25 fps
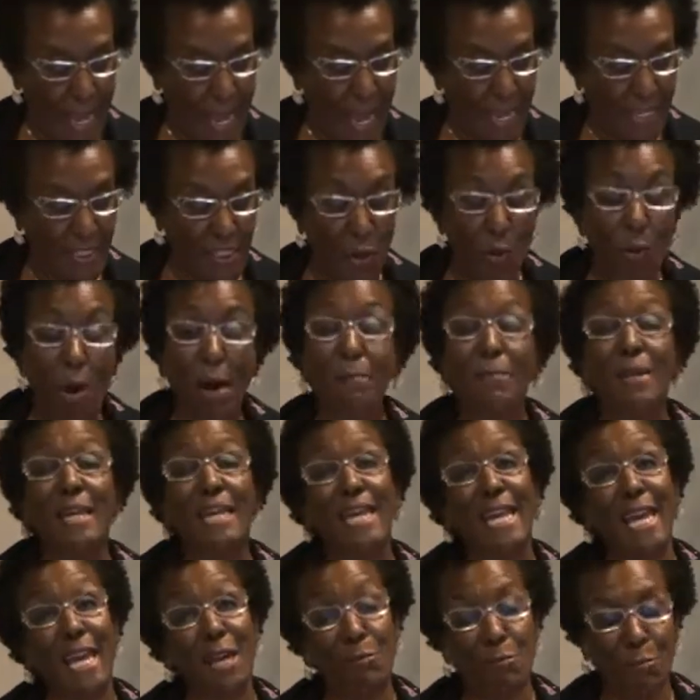And so I
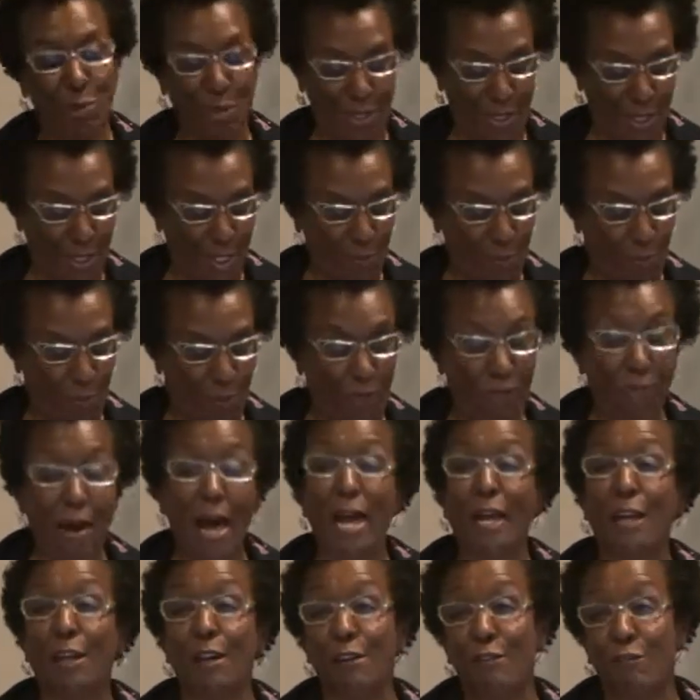begin with this
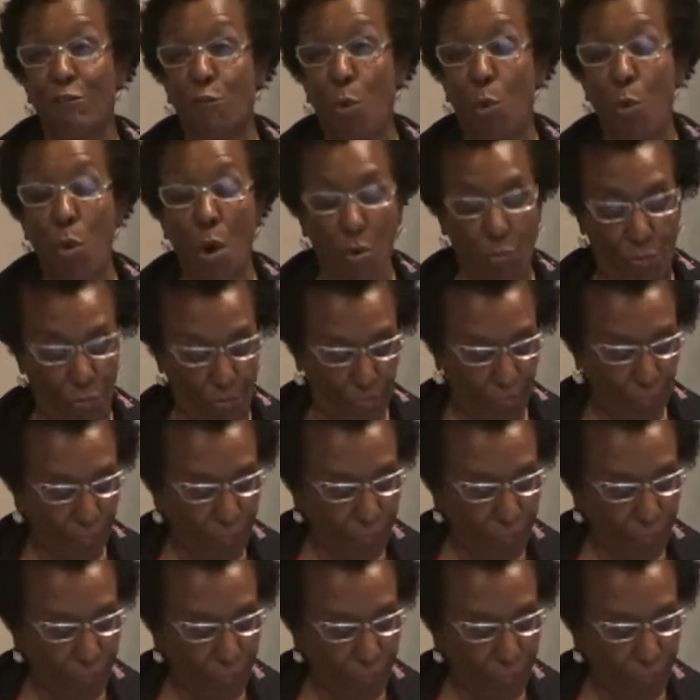provocative quote.